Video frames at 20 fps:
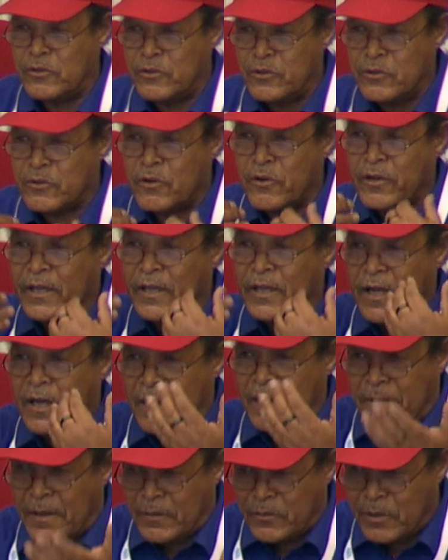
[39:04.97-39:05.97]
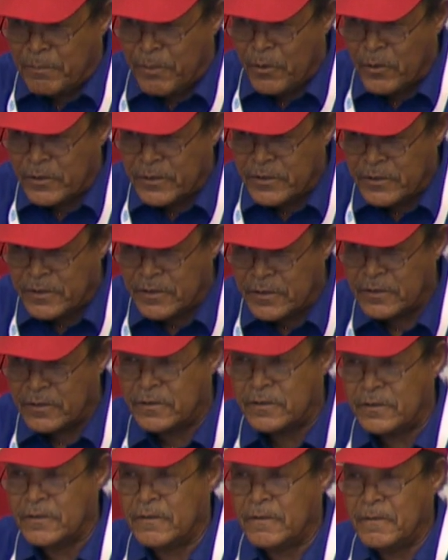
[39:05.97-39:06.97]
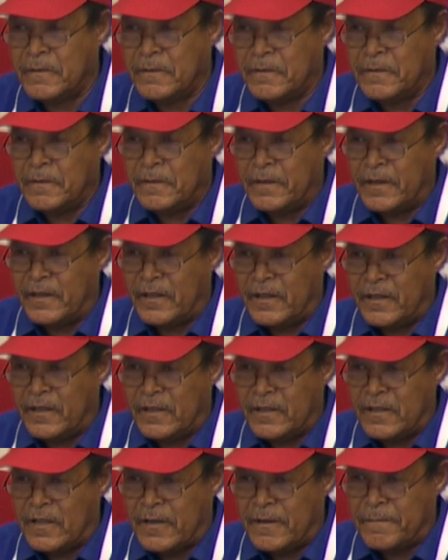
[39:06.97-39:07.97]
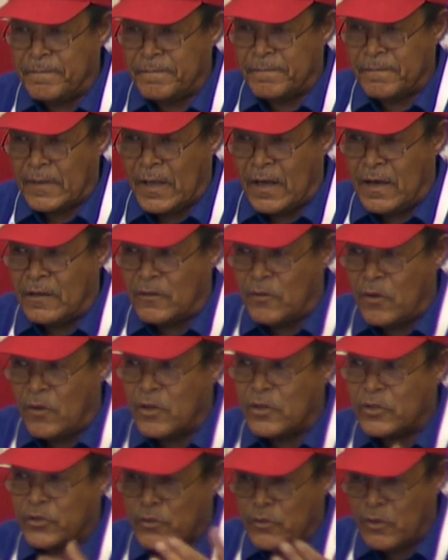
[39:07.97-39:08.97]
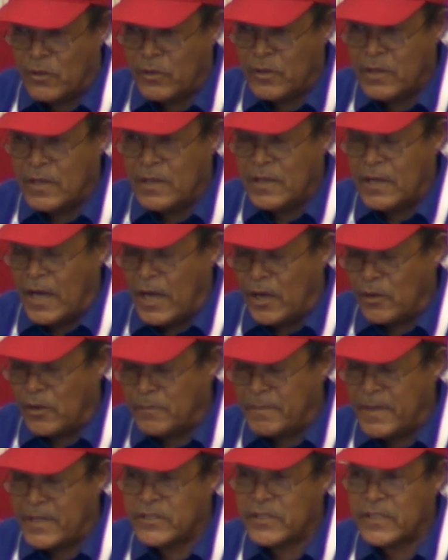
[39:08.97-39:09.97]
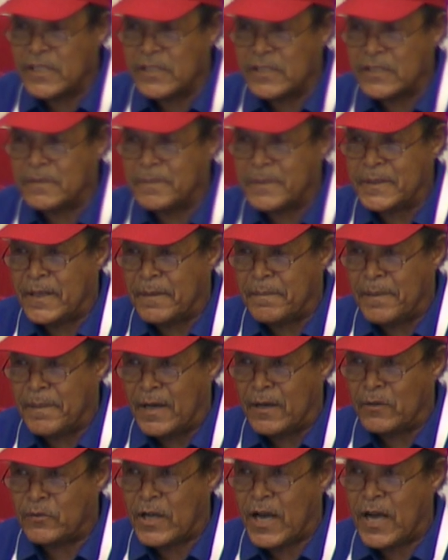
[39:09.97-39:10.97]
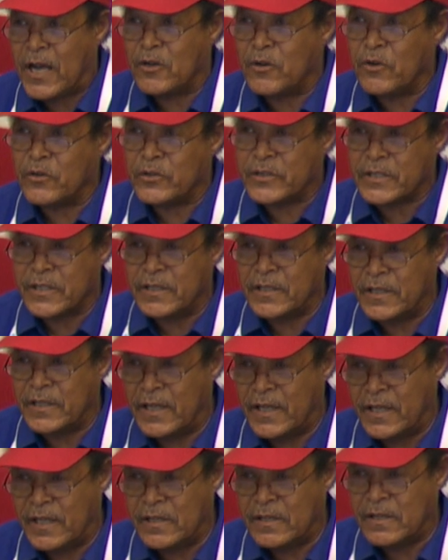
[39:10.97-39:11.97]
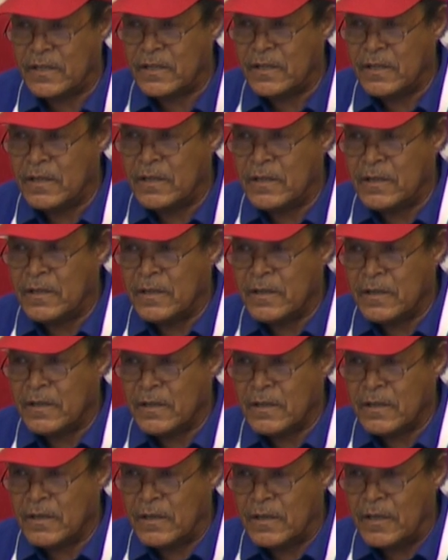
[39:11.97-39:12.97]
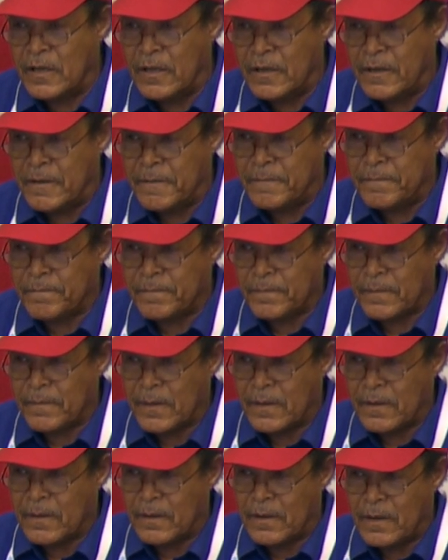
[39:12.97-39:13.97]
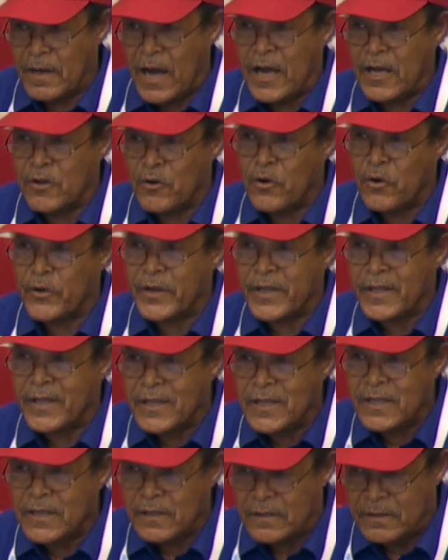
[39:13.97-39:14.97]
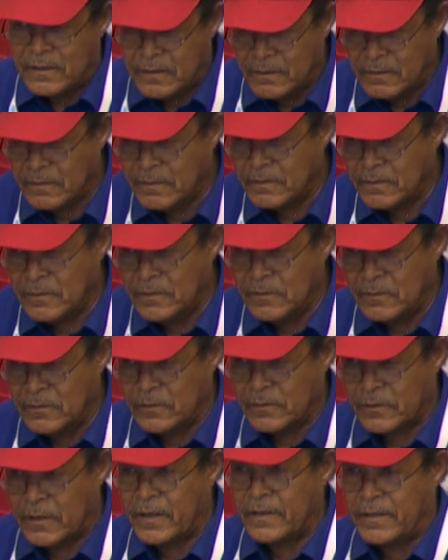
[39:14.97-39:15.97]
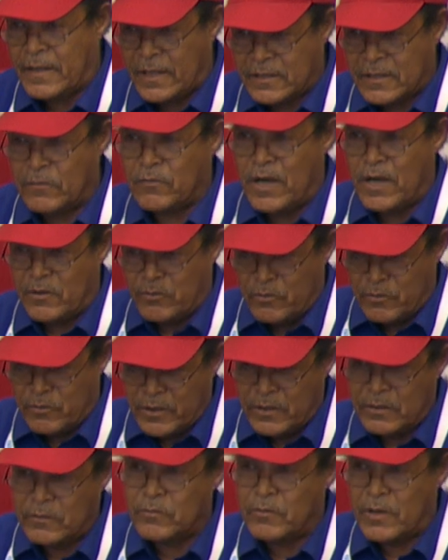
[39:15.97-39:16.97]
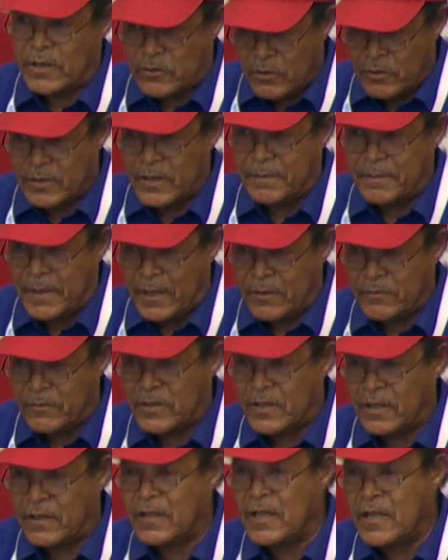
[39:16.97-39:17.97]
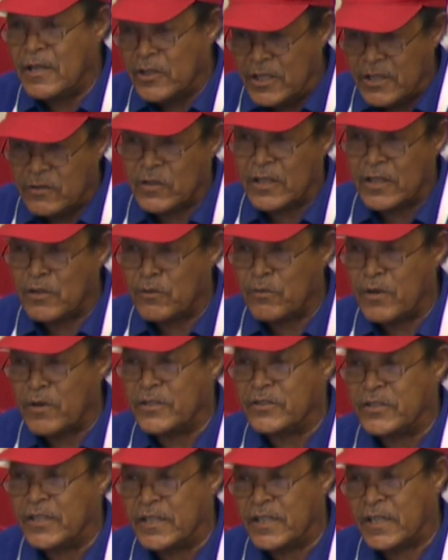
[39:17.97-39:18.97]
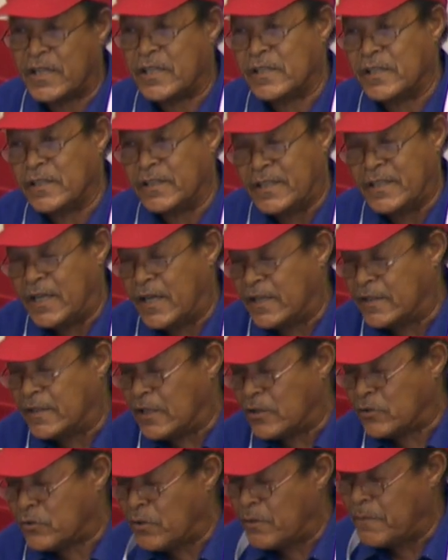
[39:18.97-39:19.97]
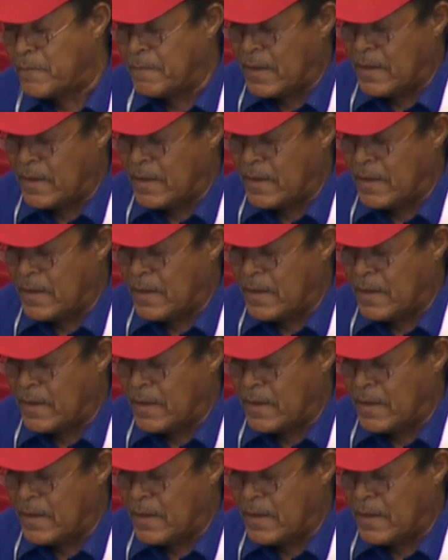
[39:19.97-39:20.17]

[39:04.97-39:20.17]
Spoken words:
you talking about the policies, and also I'll mention a little bit about IoT and IOE. Okay, that's the one we were talking about. These are the ones generating the data. So